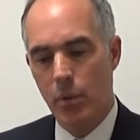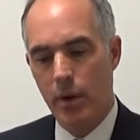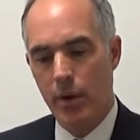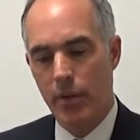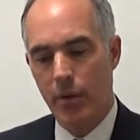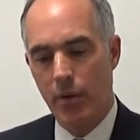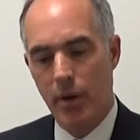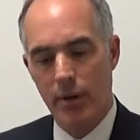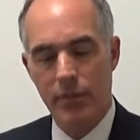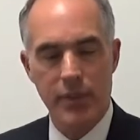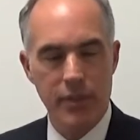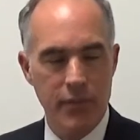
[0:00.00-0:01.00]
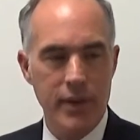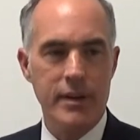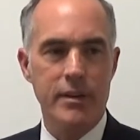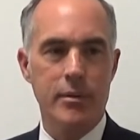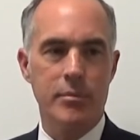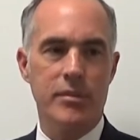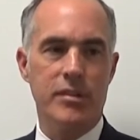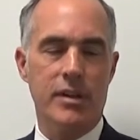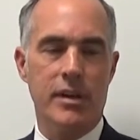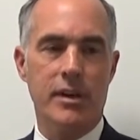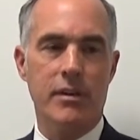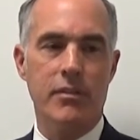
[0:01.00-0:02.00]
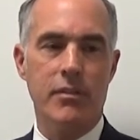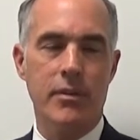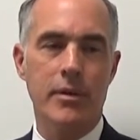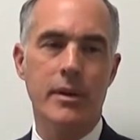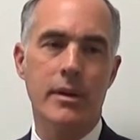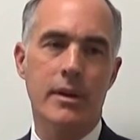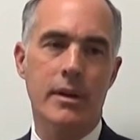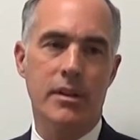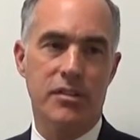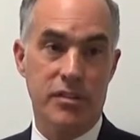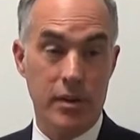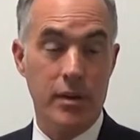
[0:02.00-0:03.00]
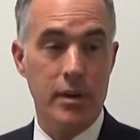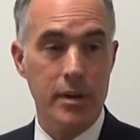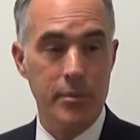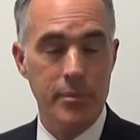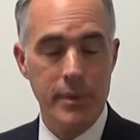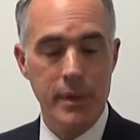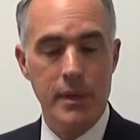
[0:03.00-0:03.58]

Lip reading: where they're often the victims of assault,